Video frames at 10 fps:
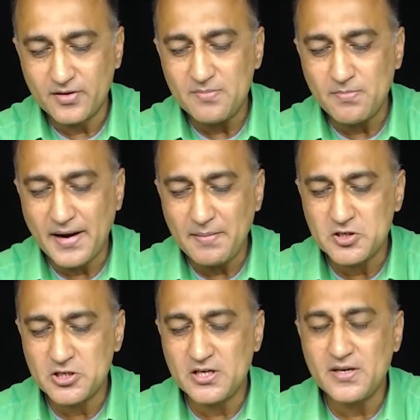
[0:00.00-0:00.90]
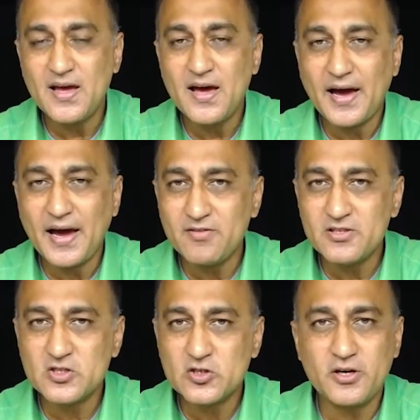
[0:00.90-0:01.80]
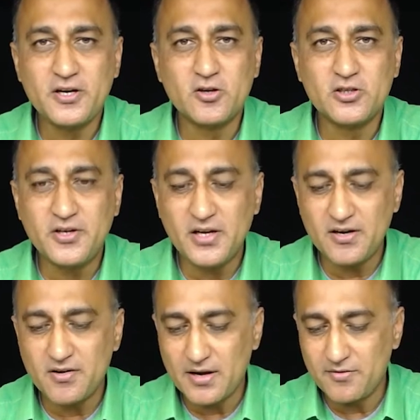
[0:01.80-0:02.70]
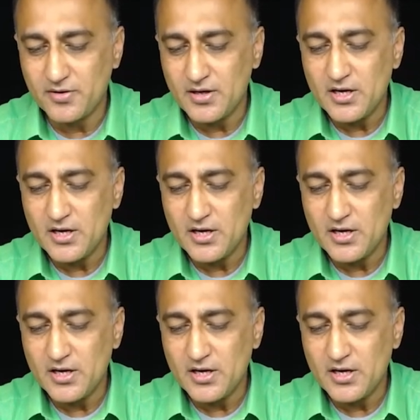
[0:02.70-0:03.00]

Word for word: In my machine, I've installed it on the D drive.